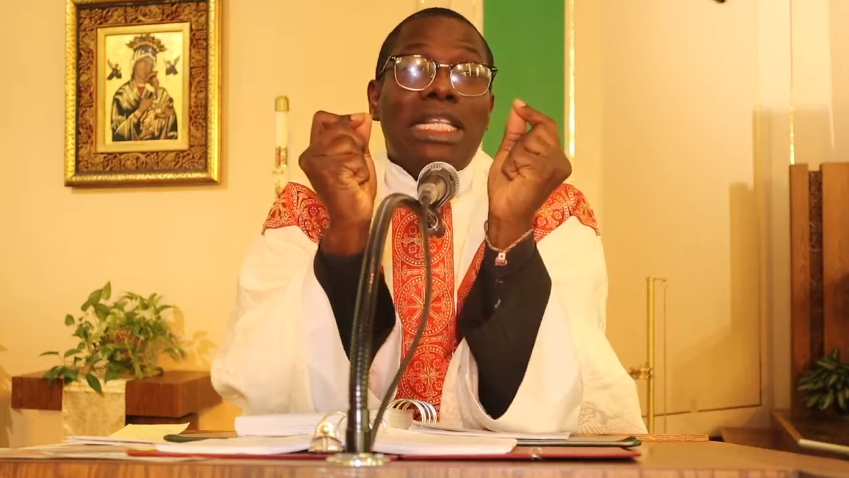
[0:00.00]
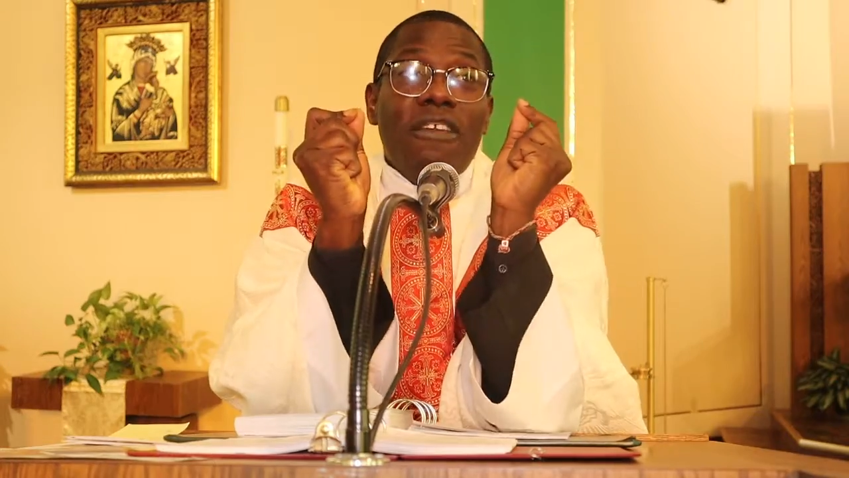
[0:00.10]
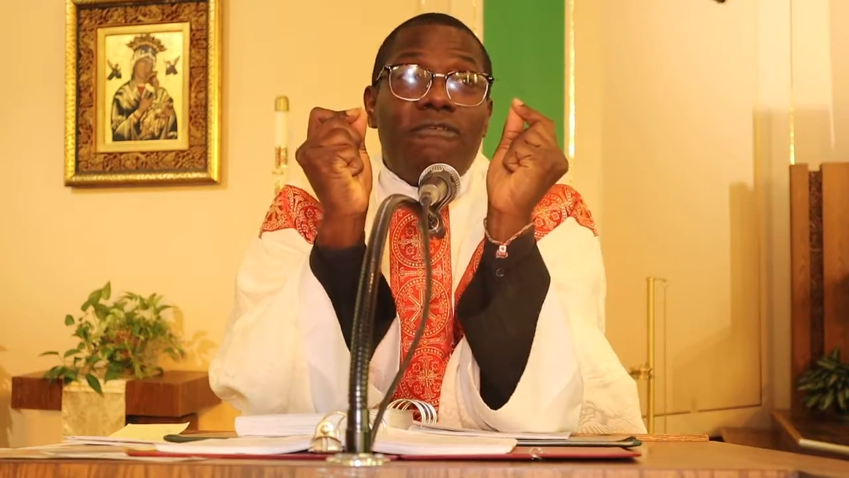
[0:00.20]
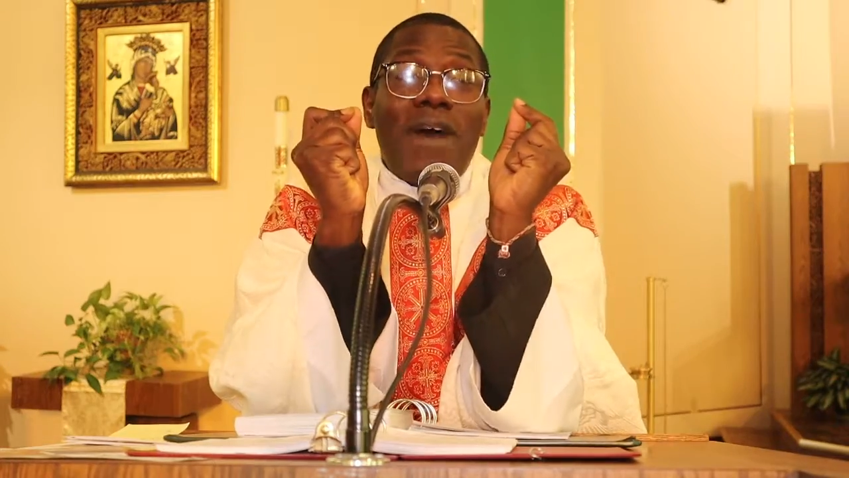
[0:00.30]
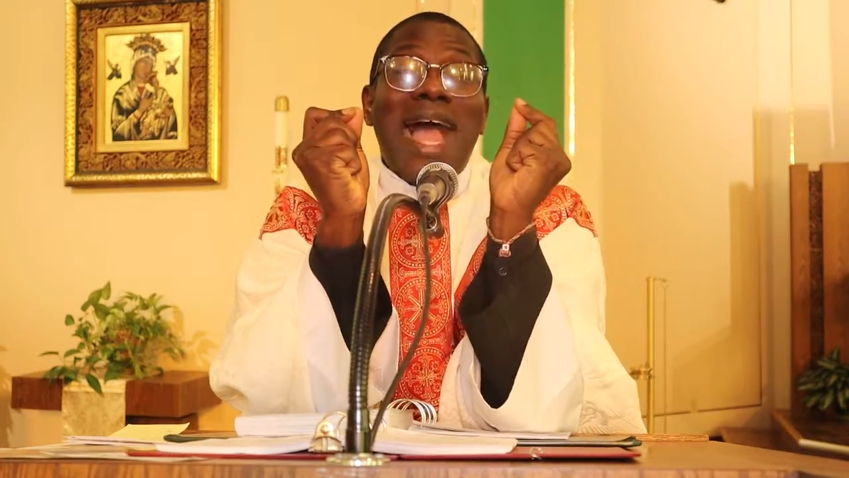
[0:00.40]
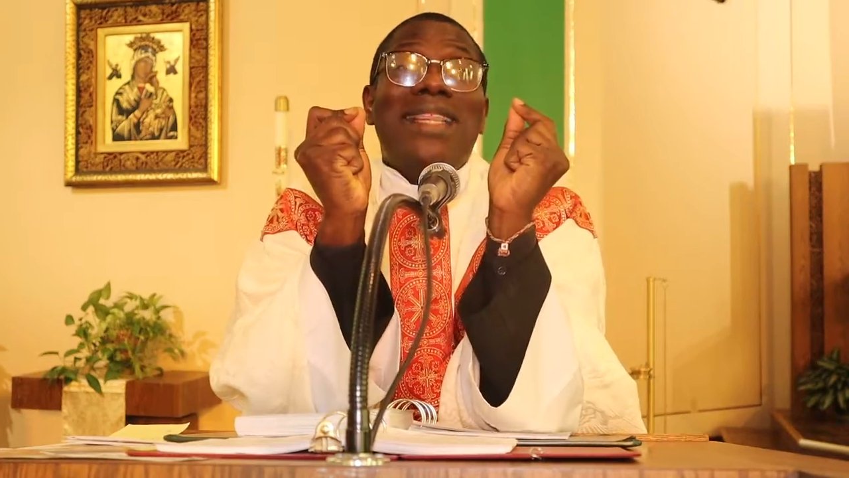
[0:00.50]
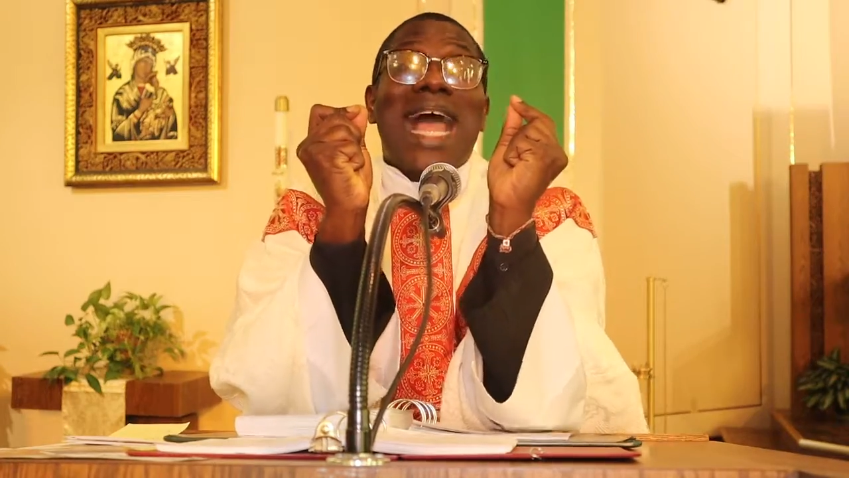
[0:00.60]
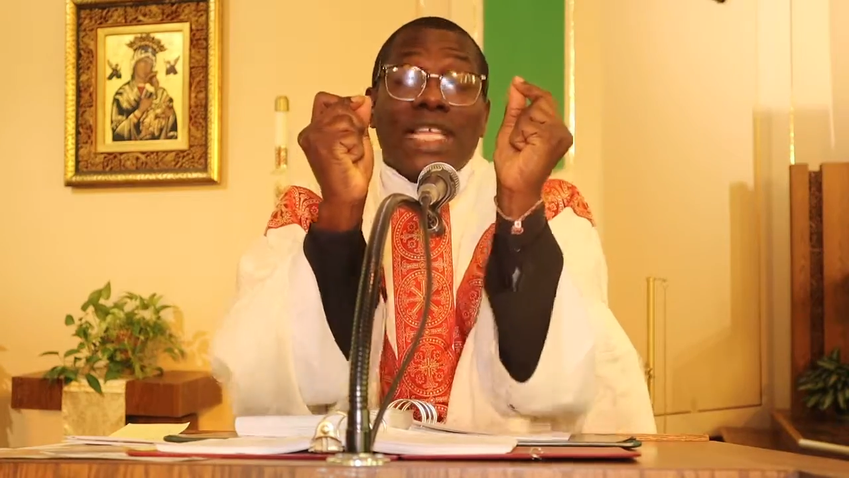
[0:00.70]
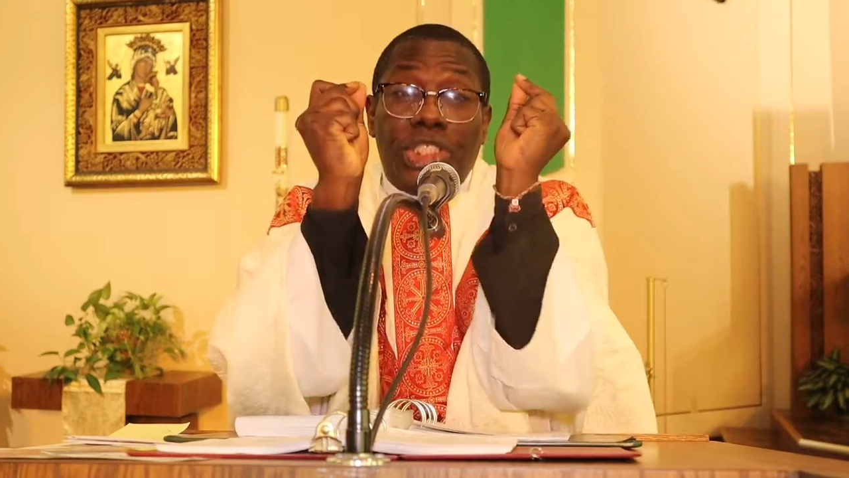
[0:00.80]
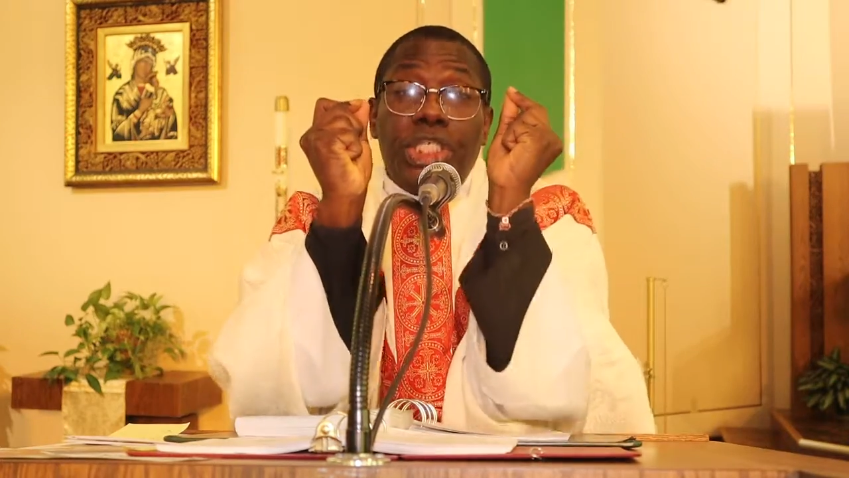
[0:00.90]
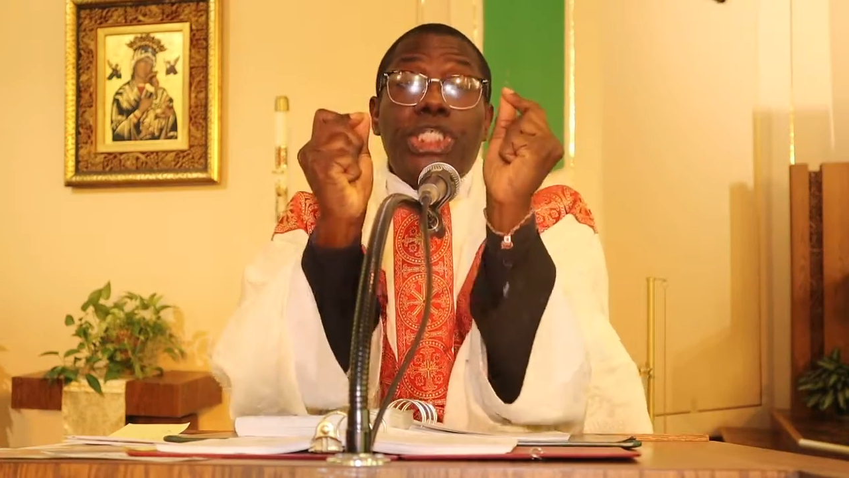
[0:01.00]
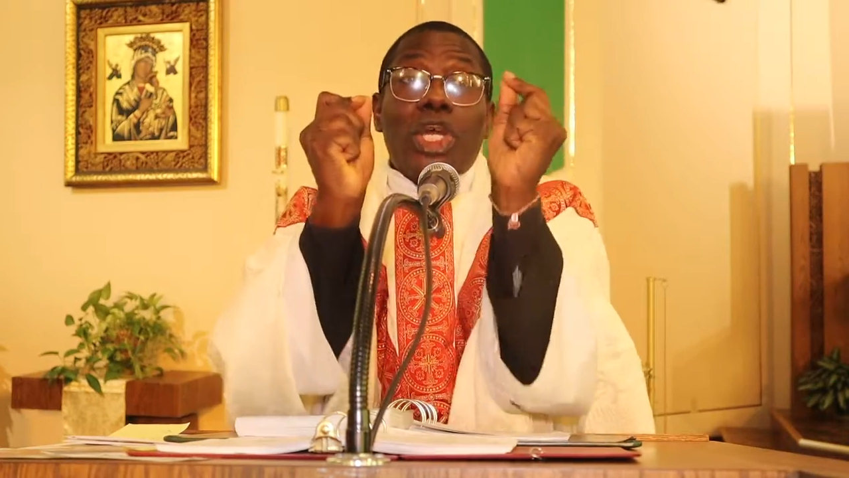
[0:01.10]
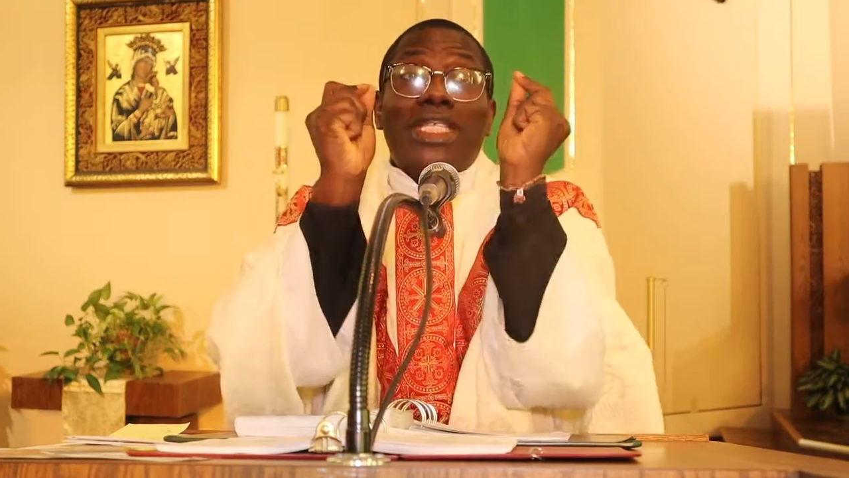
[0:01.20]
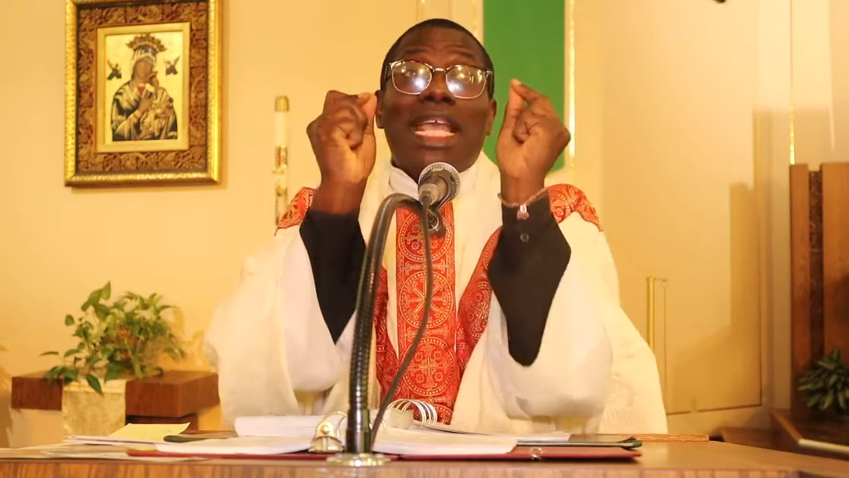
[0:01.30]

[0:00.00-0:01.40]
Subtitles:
the fact that Jesus